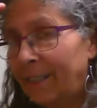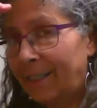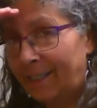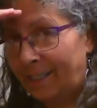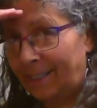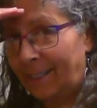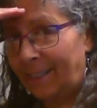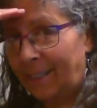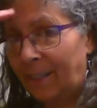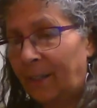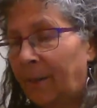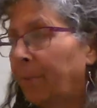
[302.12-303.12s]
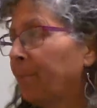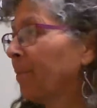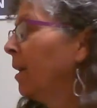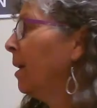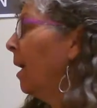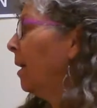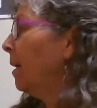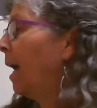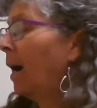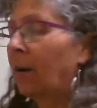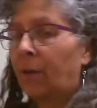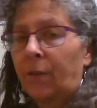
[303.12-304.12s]
did see.
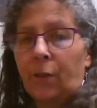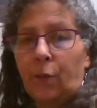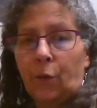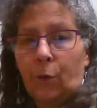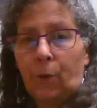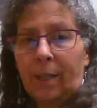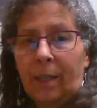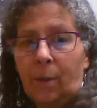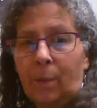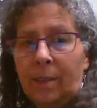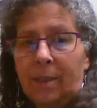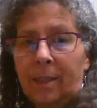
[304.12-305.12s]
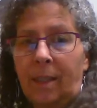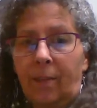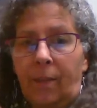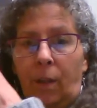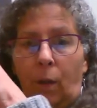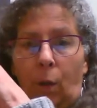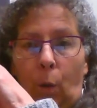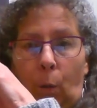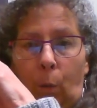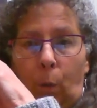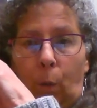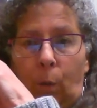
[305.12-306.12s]
Now the tree was in the
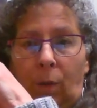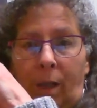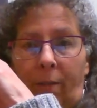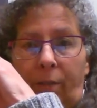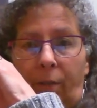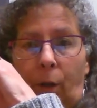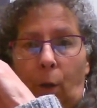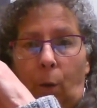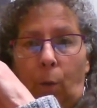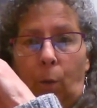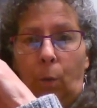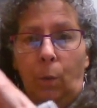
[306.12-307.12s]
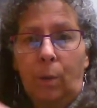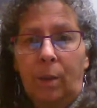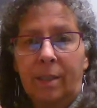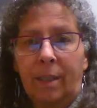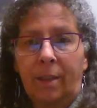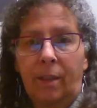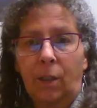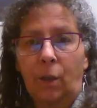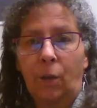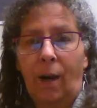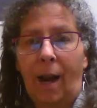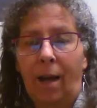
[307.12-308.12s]
hole, and the hole was in the
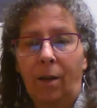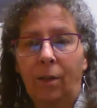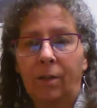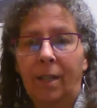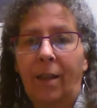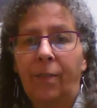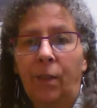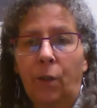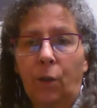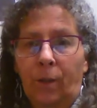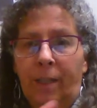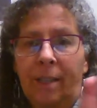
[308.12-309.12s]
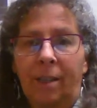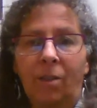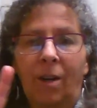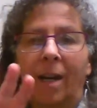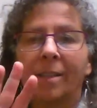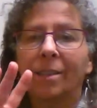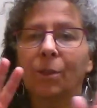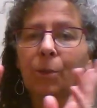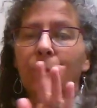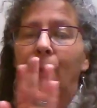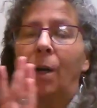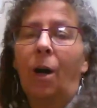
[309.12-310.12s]
ground, and the green grass
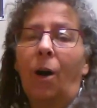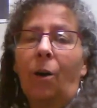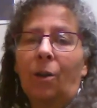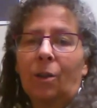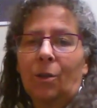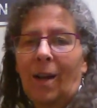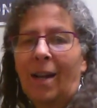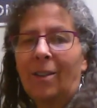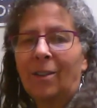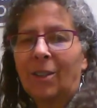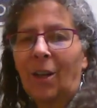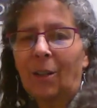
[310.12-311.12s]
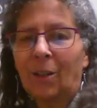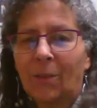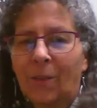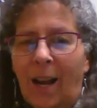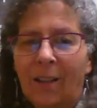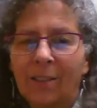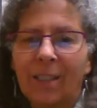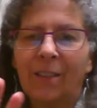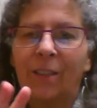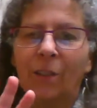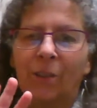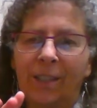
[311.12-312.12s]
grew all around, all around,
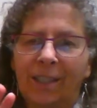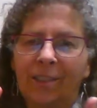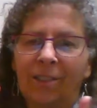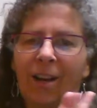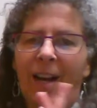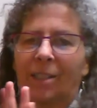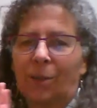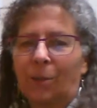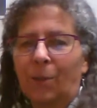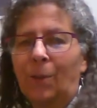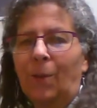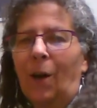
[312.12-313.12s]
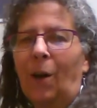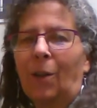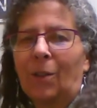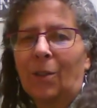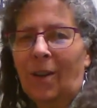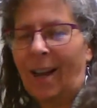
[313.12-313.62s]
and the green grass grew all